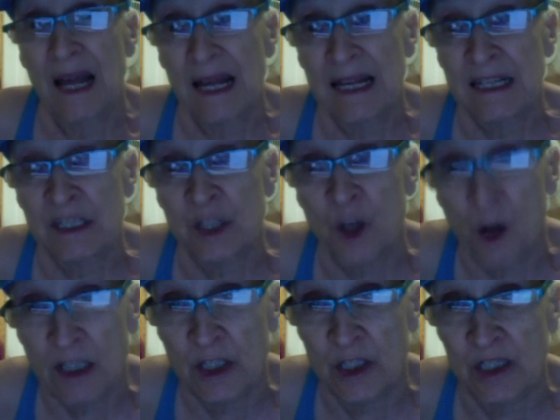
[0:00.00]
is
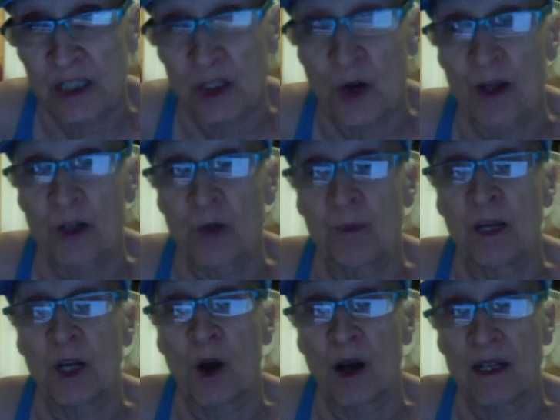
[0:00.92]
not just going to
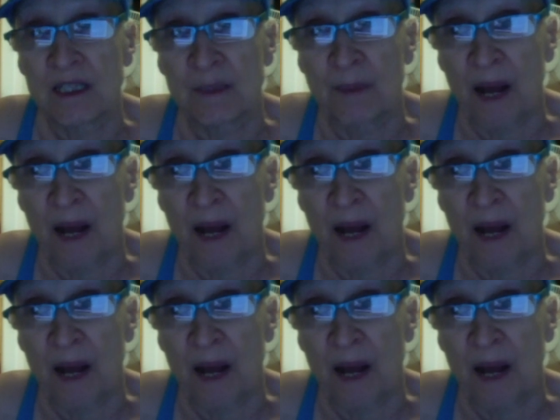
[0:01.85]
be caused